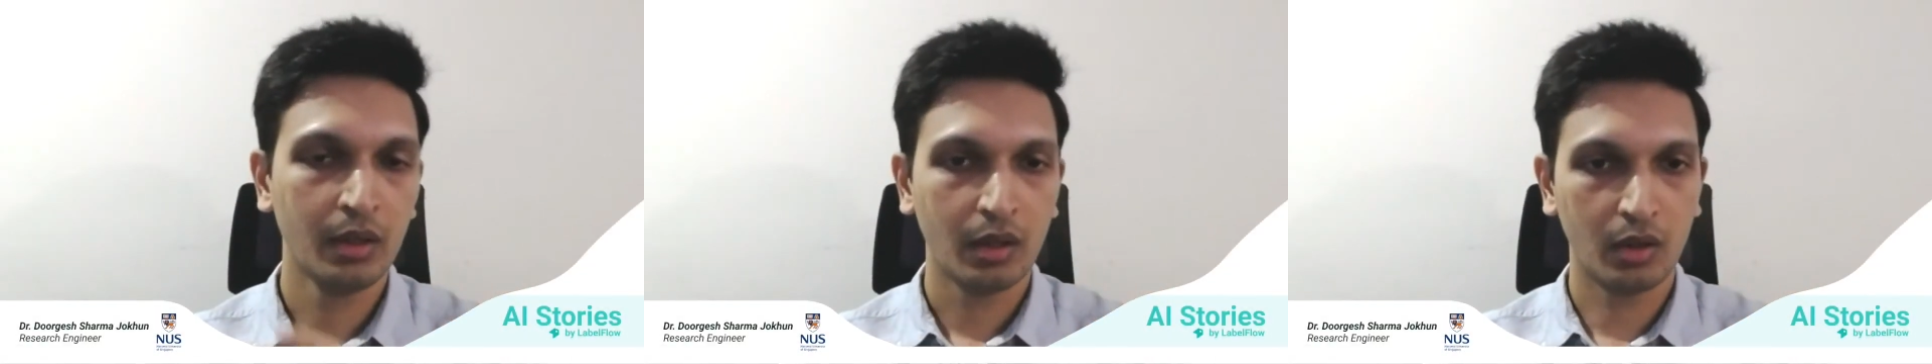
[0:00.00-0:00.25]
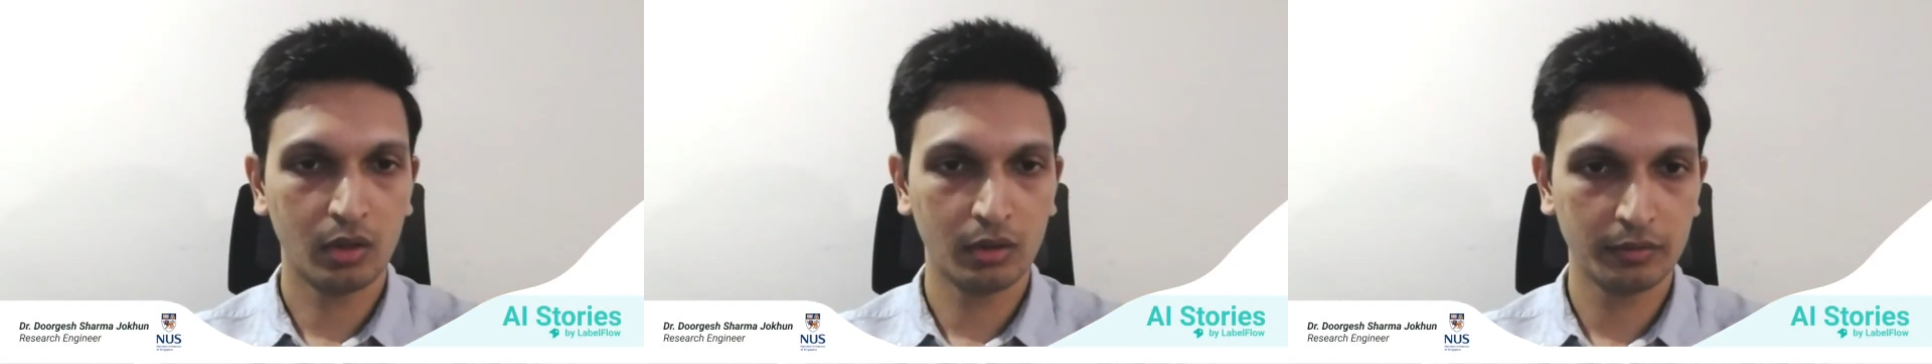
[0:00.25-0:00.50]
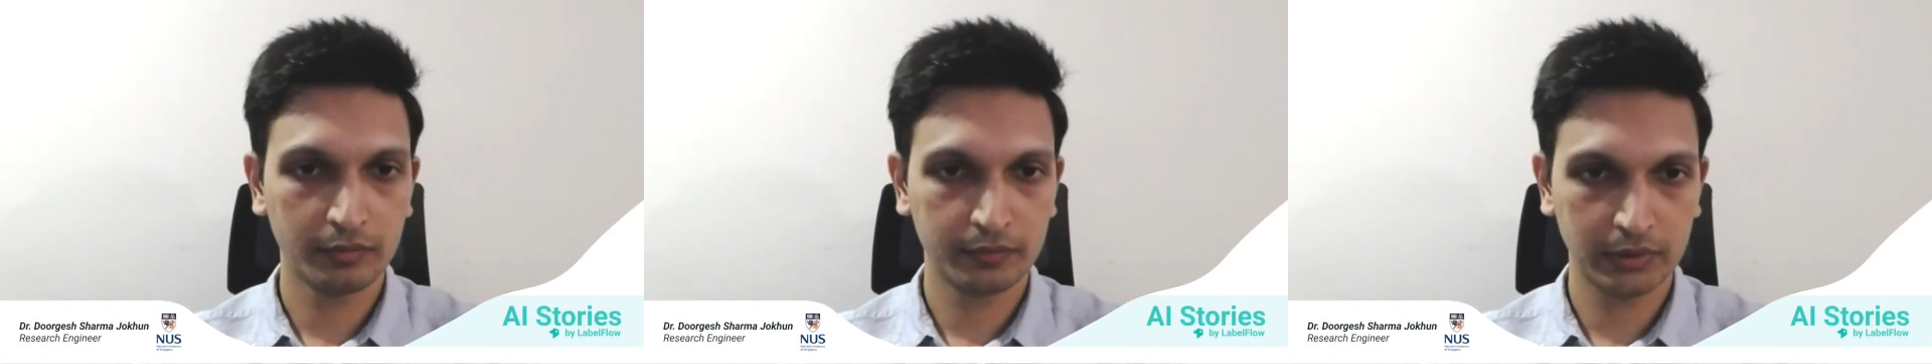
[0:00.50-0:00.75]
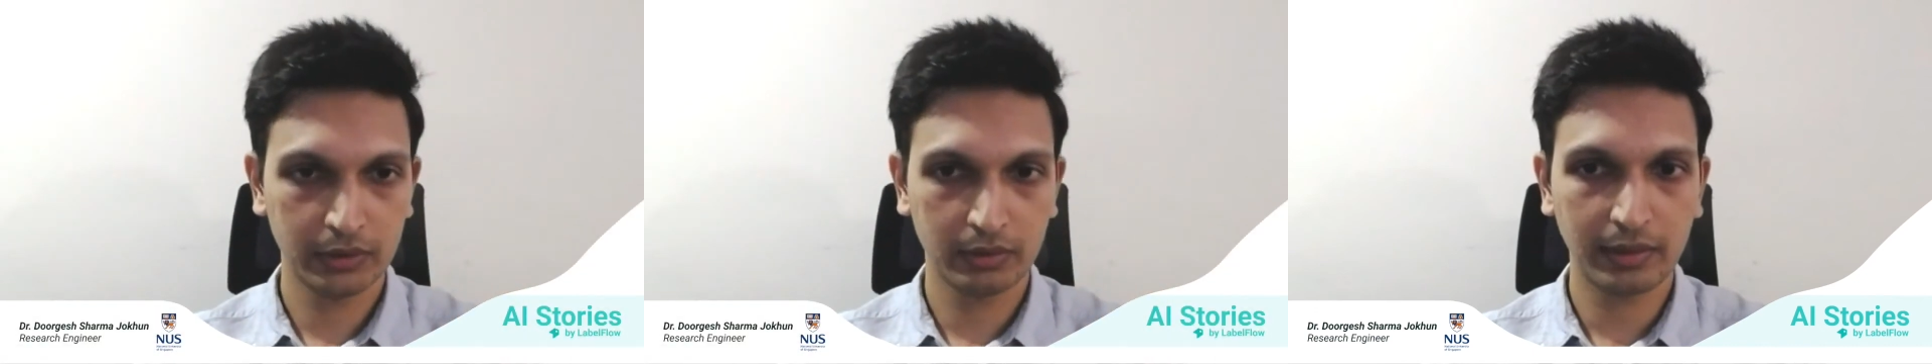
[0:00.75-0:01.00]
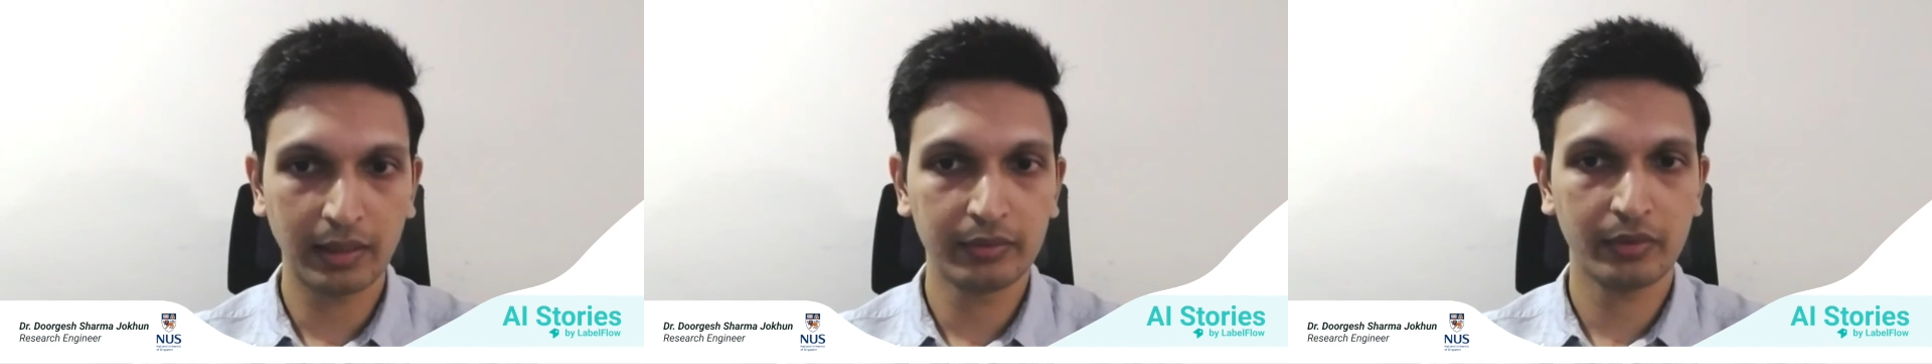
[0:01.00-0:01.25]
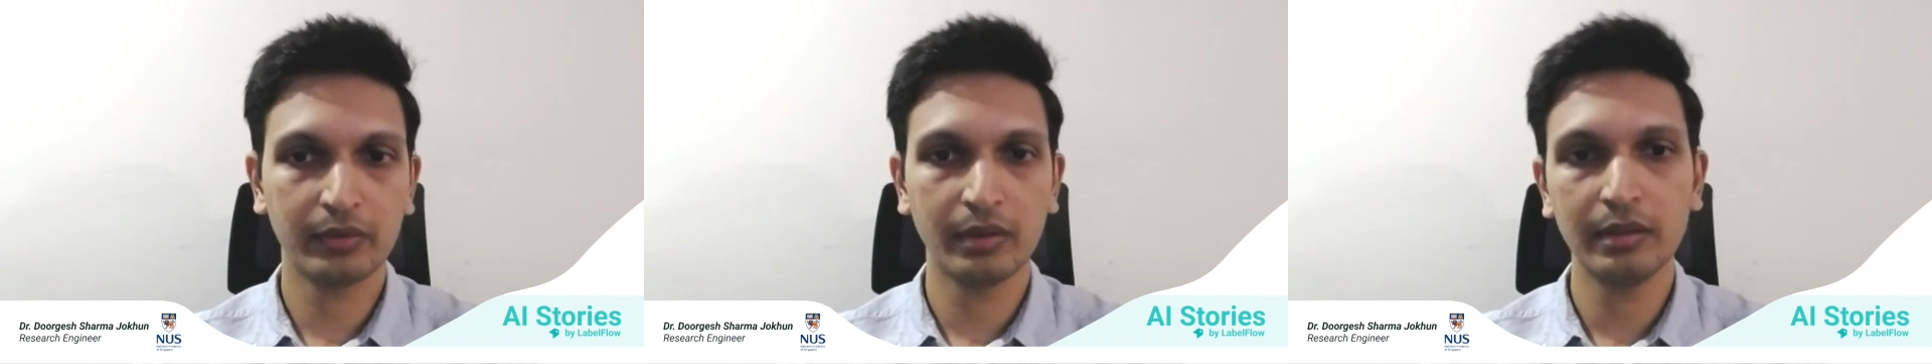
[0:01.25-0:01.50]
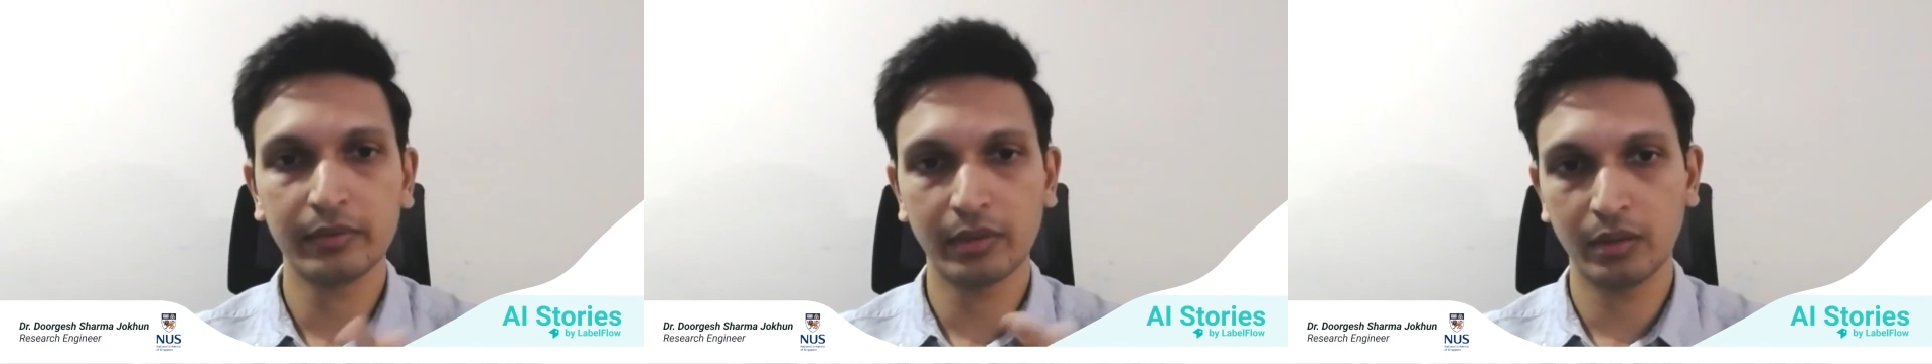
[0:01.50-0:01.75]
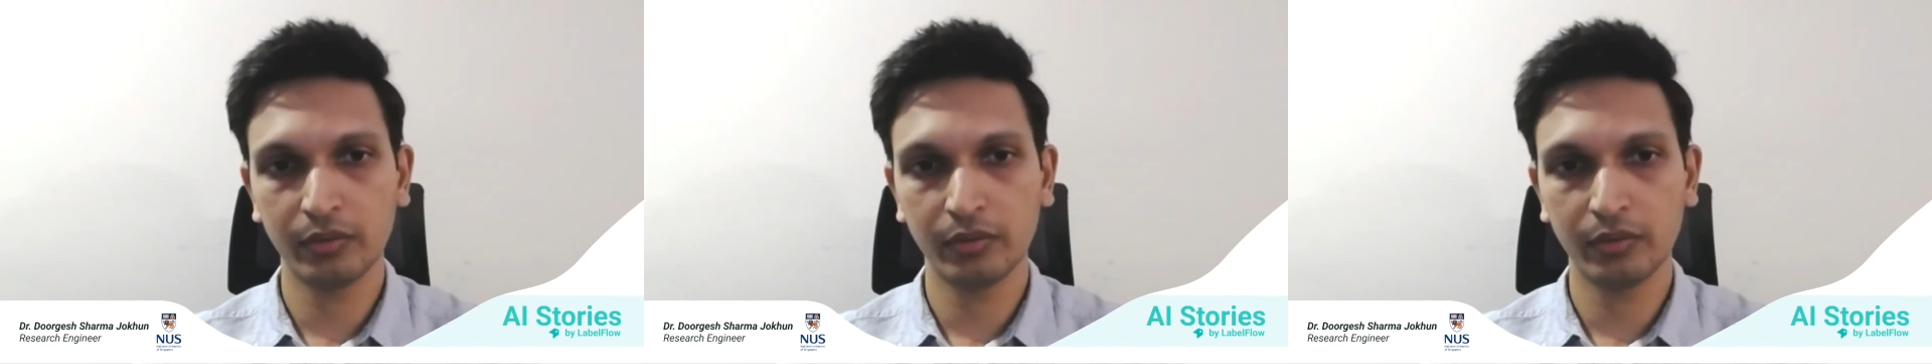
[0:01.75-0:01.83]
of cancer cells is around